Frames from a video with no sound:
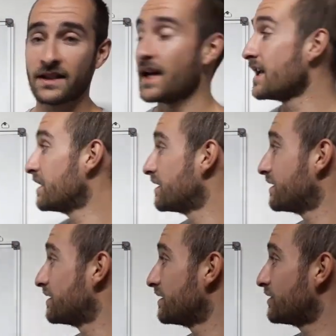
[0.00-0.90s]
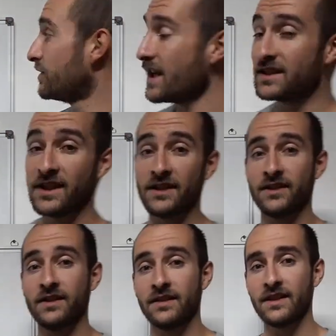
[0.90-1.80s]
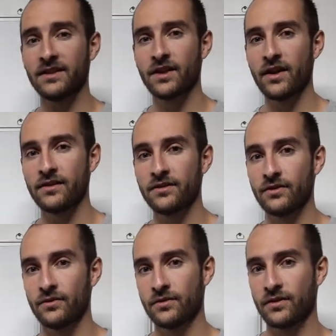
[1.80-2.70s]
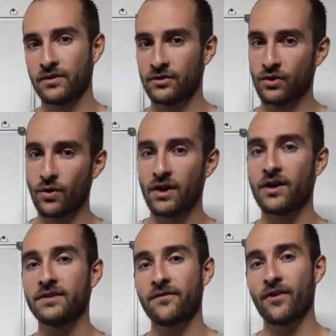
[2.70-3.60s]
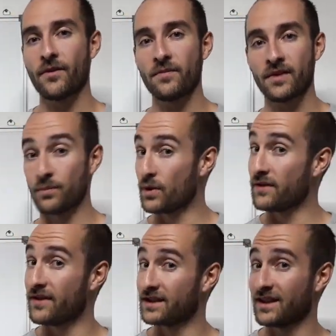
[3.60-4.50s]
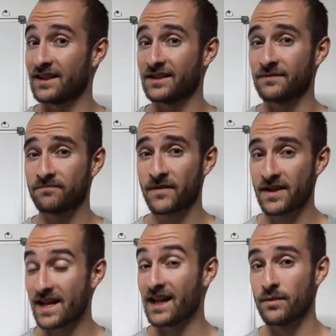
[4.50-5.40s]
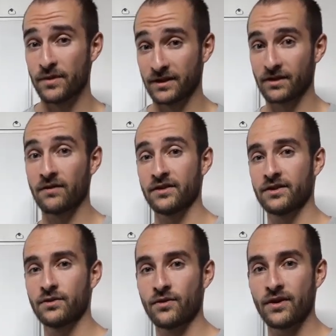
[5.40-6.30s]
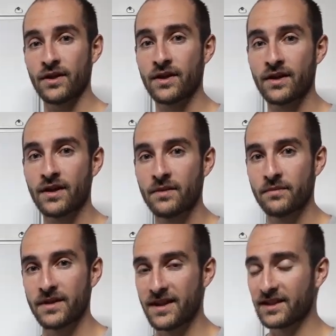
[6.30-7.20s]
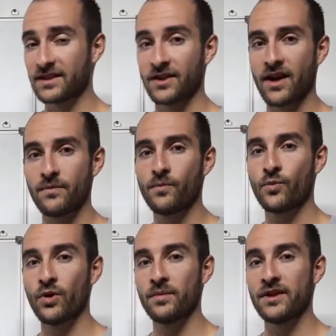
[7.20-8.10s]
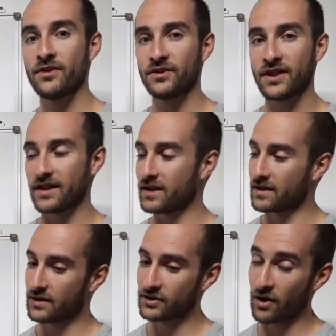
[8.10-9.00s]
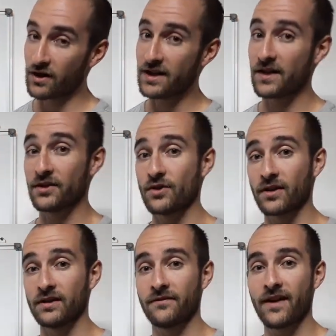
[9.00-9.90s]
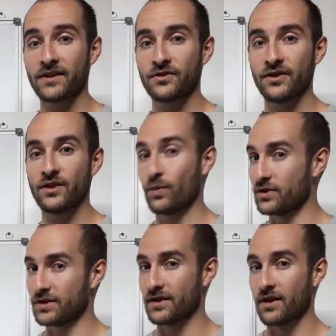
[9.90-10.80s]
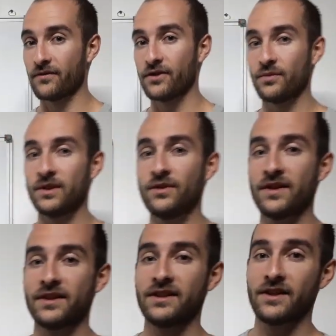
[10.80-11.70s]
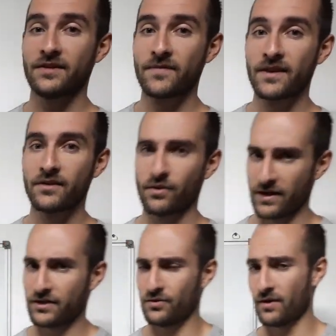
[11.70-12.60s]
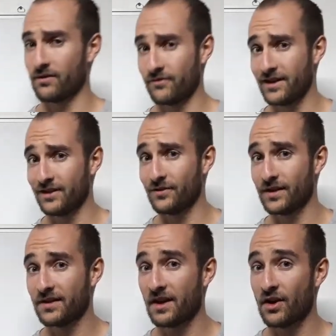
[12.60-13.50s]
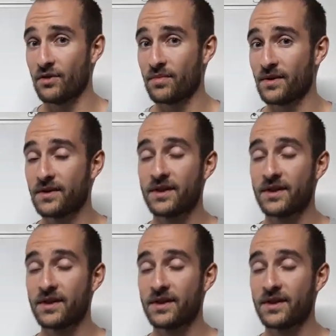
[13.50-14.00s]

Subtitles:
And today's lesson is going to draw a lot from the previous lesson, the elements of a story. But this time, we'll be using Charlie and the Chocolate Factory, which is the novel you'll be doing this year, or that you are already doing, I hope.